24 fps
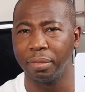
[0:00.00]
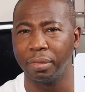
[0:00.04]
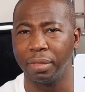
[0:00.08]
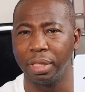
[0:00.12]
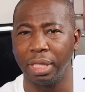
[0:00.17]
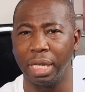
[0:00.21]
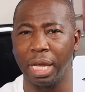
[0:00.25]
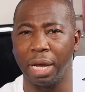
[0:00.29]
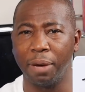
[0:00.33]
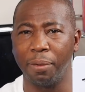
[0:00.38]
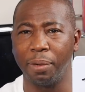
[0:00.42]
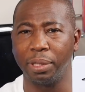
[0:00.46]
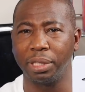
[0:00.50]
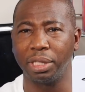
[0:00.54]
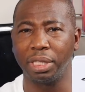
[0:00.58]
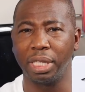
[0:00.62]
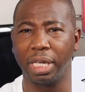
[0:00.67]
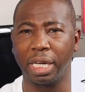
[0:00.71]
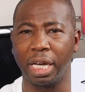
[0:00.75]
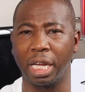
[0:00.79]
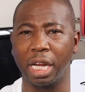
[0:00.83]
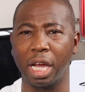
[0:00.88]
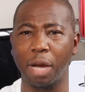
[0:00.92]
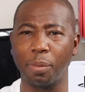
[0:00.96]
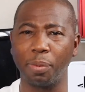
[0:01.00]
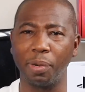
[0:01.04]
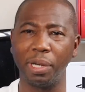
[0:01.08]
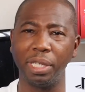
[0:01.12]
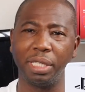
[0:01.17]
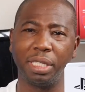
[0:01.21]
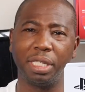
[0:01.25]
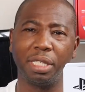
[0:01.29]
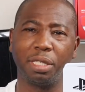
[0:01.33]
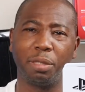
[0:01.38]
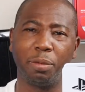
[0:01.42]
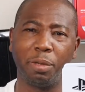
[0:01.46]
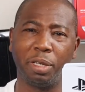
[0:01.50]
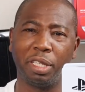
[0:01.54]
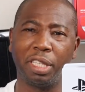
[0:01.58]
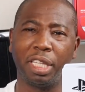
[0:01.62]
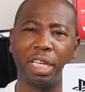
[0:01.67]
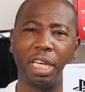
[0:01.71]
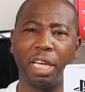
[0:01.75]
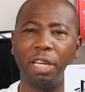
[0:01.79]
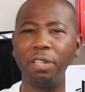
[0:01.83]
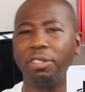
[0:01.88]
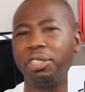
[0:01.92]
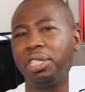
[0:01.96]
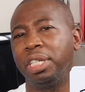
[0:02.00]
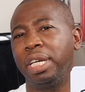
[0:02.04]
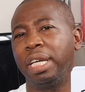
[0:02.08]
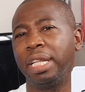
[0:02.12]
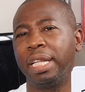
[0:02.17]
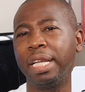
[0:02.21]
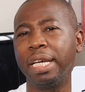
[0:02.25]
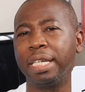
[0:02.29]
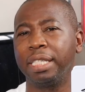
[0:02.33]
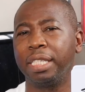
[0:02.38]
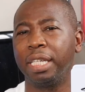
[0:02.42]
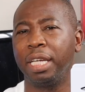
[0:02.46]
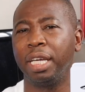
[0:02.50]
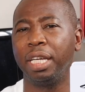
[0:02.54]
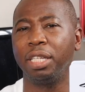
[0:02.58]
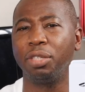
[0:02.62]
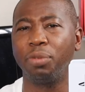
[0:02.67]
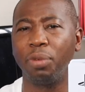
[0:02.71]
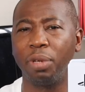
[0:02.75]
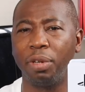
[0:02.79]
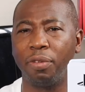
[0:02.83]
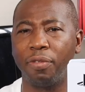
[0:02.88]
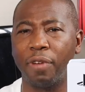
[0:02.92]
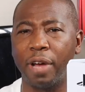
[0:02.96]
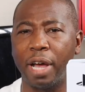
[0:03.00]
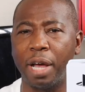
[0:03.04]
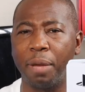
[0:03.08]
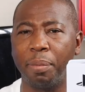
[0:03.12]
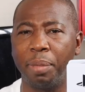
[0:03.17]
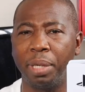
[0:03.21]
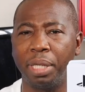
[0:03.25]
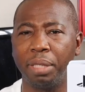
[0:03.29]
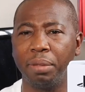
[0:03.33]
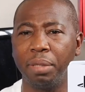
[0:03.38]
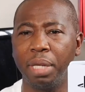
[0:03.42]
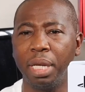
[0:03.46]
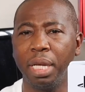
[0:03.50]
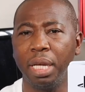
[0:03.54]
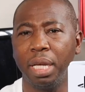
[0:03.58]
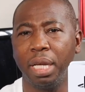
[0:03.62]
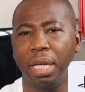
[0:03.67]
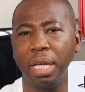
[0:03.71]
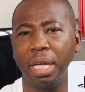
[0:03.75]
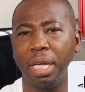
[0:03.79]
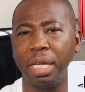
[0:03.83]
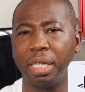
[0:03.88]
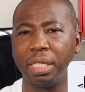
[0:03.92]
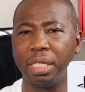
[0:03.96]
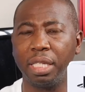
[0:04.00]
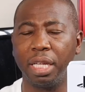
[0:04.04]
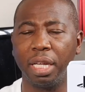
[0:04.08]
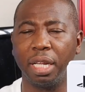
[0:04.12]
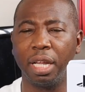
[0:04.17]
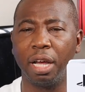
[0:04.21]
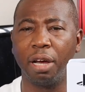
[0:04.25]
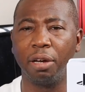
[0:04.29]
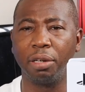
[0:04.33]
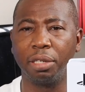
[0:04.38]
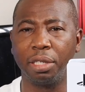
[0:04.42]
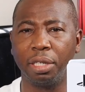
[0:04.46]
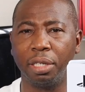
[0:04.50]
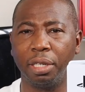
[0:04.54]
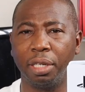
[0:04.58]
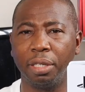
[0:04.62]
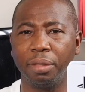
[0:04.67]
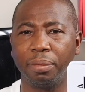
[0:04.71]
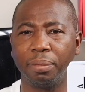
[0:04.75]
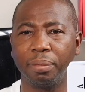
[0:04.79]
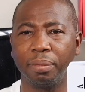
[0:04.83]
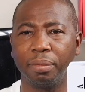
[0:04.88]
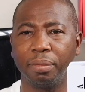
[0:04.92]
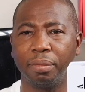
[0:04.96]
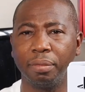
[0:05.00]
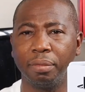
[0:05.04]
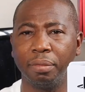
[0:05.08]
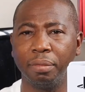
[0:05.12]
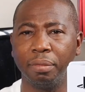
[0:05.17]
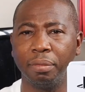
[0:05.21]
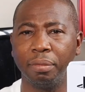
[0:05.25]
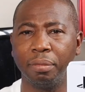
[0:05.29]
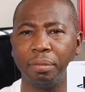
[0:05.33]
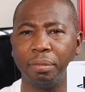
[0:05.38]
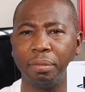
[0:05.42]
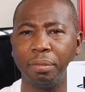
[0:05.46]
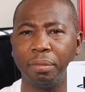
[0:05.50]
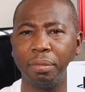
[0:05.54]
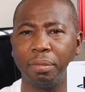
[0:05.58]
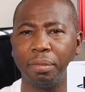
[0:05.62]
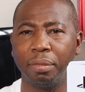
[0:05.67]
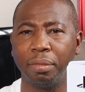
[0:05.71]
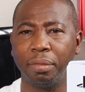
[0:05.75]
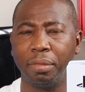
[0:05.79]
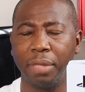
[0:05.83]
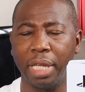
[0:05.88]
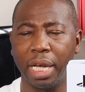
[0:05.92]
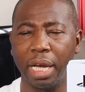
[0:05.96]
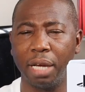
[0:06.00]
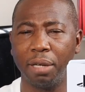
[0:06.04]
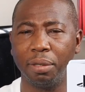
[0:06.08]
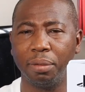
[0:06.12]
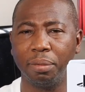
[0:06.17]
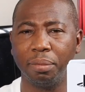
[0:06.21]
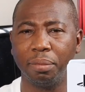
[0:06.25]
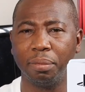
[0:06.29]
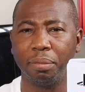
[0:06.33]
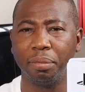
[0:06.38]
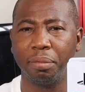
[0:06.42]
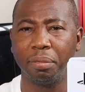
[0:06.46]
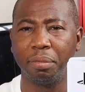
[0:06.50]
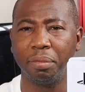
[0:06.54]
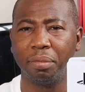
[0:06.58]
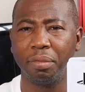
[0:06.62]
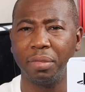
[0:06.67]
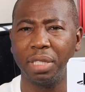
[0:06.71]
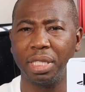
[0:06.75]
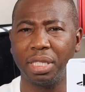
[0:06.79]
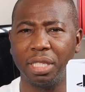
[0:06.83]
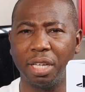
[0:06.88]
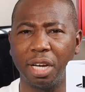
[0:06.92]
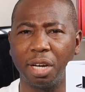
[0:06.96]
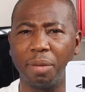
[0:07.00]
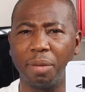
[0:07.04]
Now, once you take out operating system or anything else, you get less than $825, but it's still all good. Now, let's talk